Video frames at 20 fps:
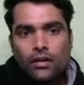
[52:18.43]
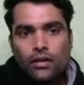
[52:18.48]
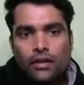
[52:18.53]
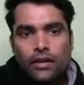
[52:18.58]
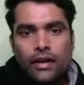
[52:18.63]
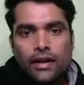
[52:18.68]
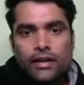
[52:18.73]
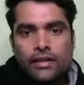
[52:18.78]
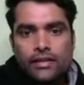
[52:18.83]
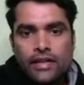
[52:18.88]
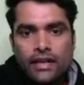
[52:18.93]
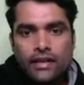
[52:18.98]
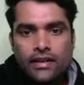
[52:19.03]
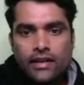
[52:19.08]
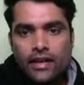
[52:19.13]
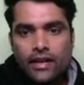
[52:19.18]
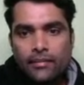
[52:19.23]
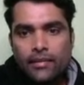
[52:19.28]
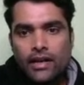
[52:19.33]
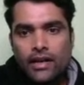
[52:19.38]
It is at
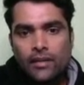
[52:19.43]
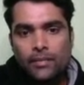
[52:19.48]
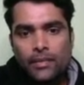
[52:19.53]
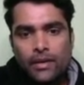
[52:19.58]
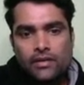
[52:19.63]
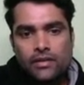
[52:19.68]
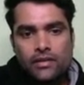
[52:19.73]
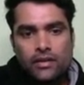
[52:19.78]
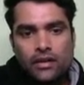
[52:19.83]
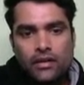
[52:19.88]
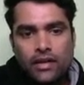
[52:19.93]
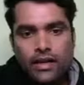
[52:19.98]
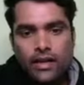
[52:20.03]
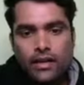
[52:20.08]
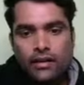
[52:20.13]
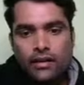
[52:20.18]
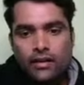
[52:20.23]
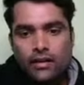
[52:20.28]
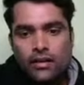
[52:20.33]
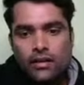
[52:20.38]
10 megapascal,
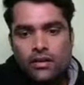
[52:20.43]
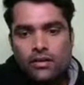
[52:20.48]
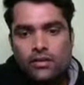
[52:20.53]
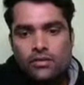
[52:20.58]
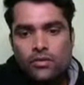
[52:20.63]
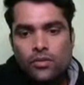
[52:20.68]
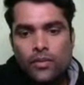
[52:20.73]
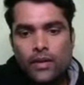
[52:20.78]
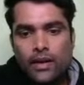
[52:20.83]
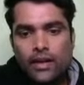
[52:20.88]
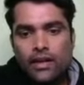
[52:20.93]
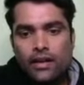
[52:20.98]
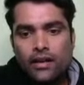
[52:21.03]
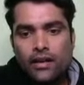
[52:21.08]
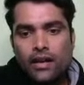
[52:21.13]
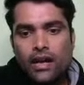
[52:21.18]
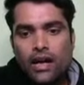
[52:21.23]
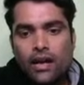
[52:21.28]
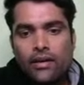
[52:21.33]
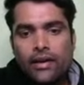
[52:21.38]
right? So my dear,
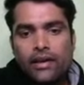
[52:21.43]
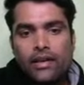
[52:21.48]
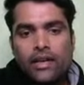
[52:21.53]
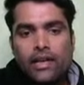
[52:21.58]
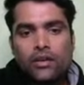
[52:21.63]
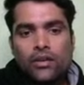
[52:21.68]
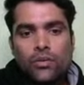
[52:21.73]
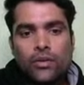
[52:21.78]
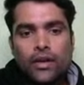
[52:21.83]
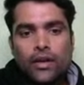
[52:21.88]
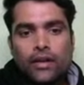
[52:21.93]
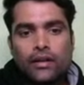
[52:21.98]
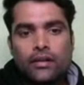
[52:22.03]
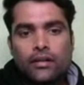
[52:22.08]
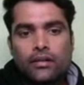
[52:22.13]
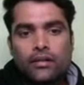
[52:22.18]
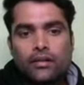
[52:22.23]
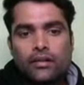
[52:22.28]
now I calculate